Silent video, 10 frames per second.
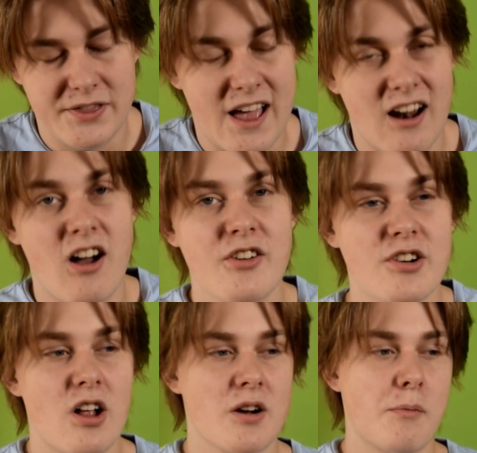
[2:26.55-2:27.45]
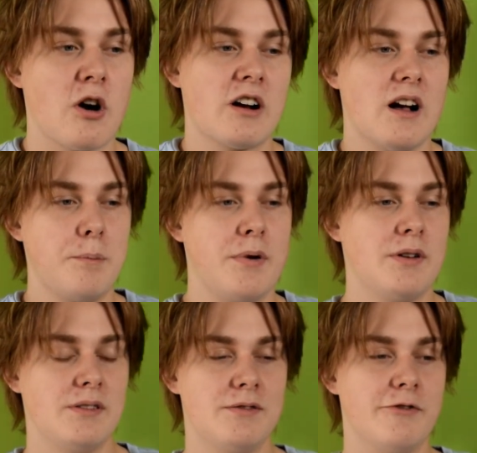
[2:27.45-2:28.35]
that $100 markup
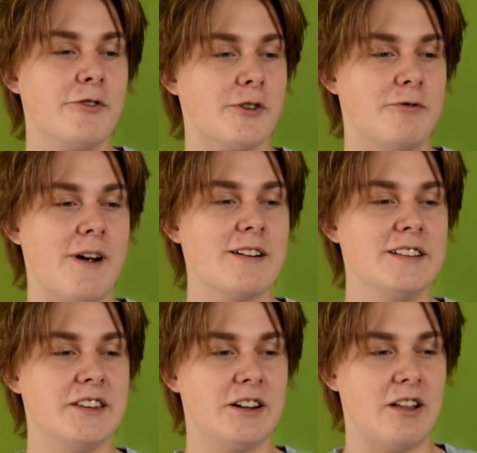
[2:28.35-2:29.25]
for very little